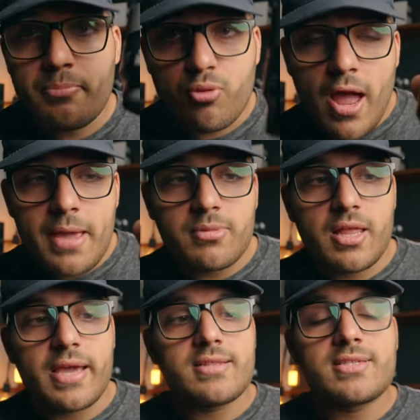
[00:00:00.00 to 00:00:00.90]
prime
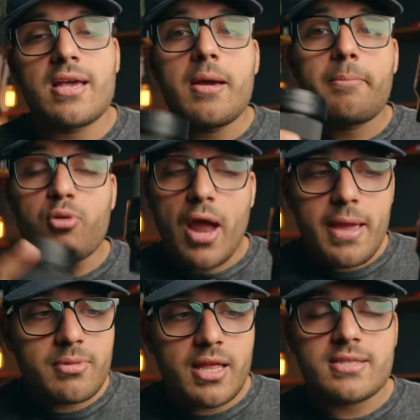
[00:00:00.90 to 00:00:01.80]
lens,
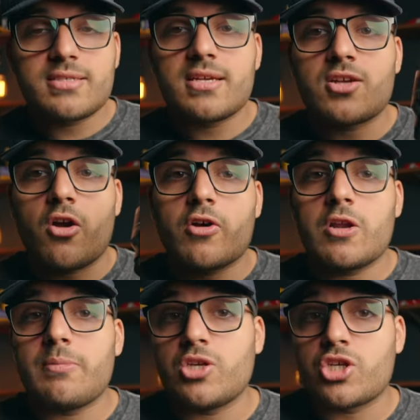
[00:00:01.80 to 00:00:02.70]
prime lenses are going to be